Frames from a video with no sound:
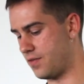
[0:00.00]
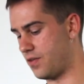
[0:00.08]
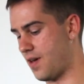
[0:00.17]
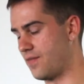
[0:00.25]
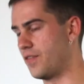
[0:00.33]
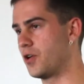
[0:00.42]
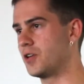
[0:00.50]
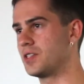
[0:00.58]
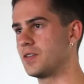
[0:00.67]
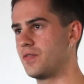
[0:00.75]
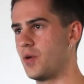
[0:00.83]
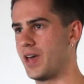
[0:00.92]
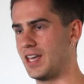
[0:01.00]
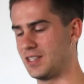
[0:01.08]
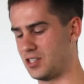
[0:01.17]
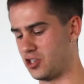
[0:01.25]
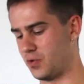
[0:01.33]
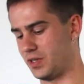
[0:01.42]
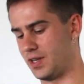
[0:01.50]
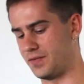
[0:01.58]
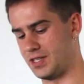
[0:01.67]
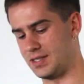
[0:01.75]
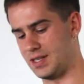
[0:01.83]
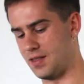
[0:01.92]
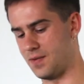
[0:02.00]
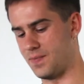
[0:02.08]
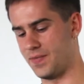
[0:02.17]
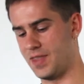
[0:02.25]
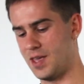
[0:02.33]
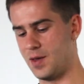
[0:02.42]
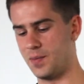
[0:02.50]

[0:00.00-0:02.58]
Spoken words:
If you have photos of your pets, she would love to see them.